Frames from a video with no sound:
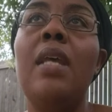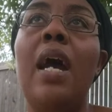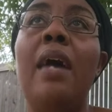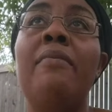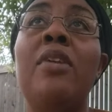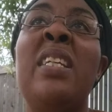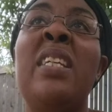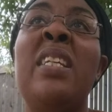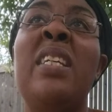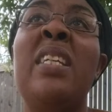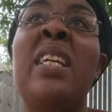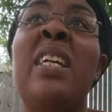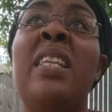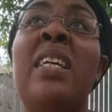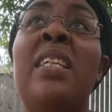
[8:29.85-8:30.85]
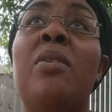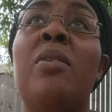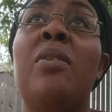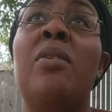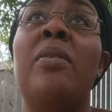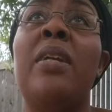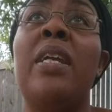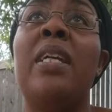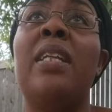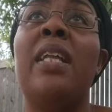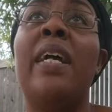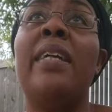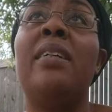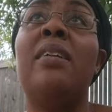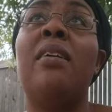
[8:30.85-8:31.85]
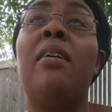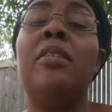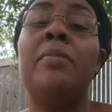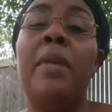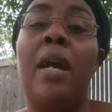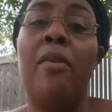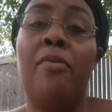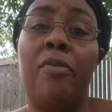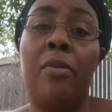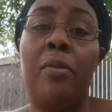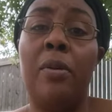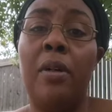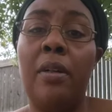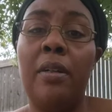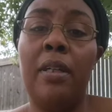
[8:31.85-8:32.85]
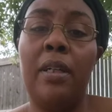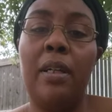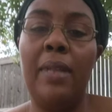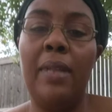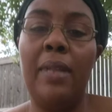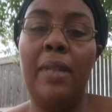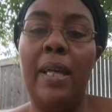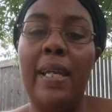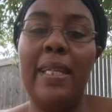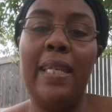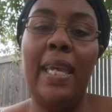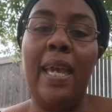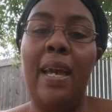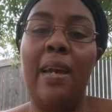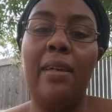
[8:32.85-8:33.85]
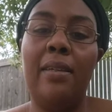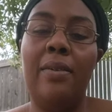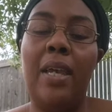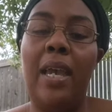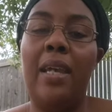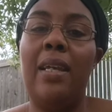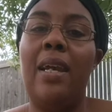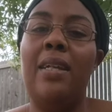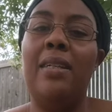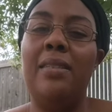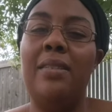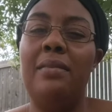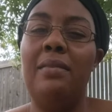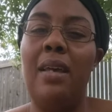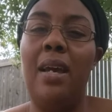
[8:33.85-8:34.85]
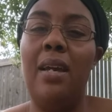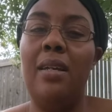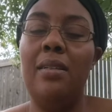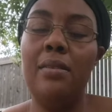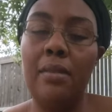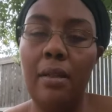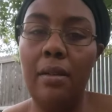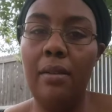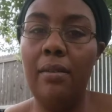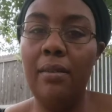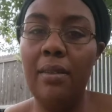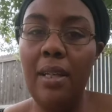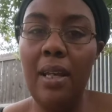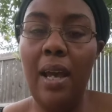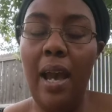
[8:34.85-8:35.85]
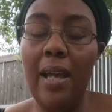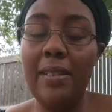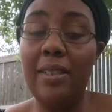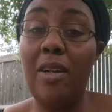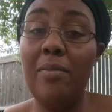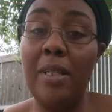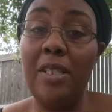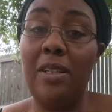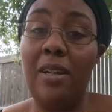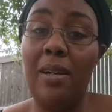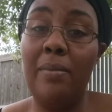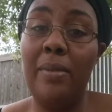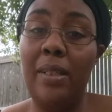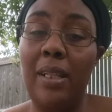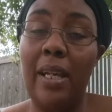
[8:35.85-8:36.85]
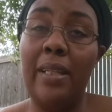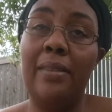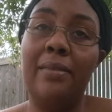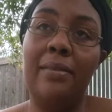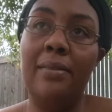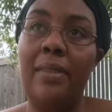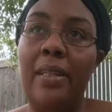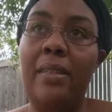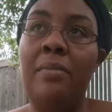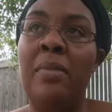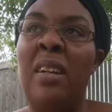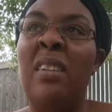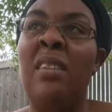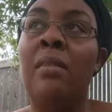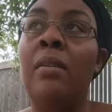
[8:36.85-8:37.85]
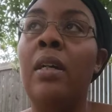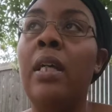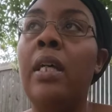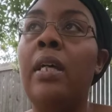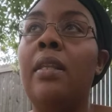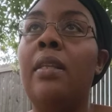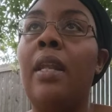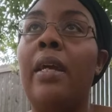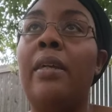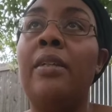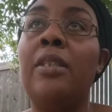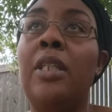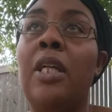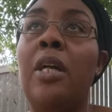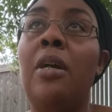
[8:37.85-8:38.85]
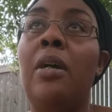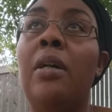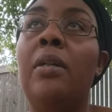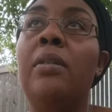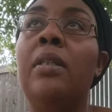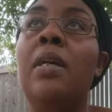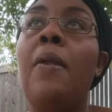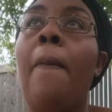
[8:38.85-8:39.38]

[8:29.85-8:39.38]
I have no idea that he's already like called me out for work, and I'm like, yeah, you can't kind of do that. So I had to call my job and like let them know that I couldn't go.